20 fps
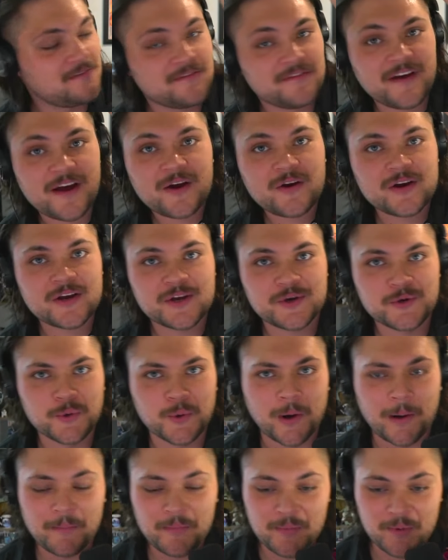Very
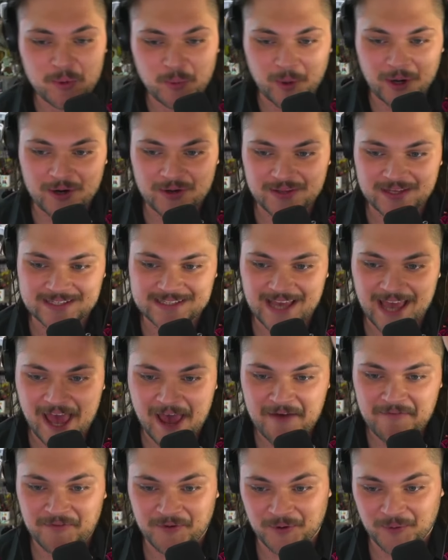cool. I'm gonna be wearing this
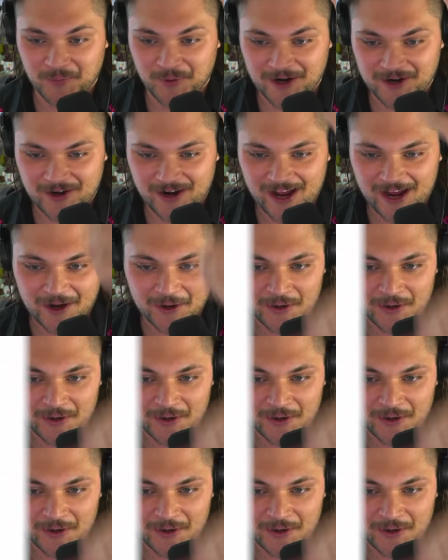everywhere now.